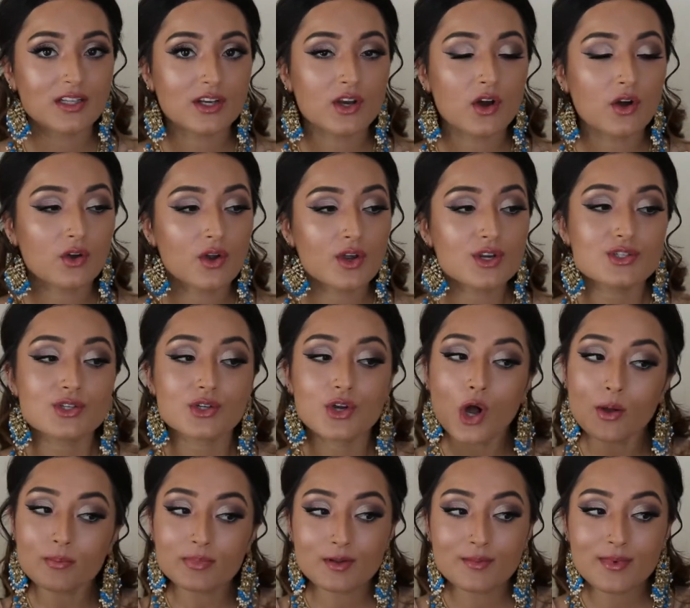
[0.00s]
They're not going to
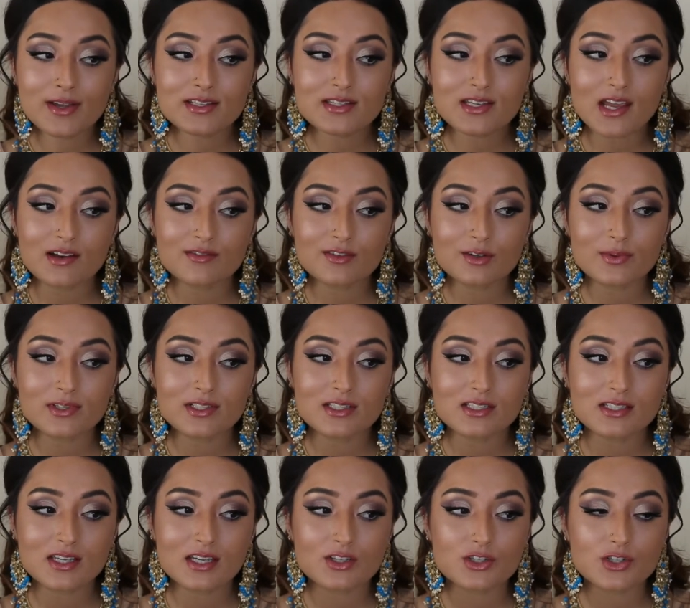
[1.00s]
complement
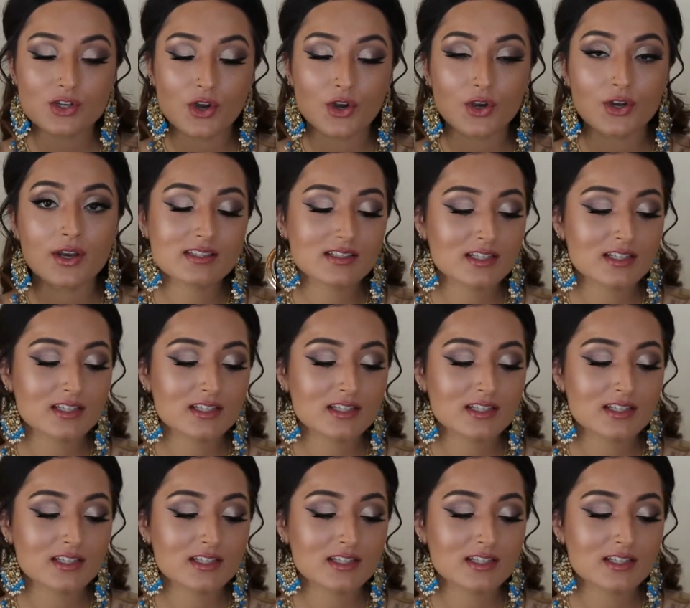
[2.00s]
everyone's skin tone.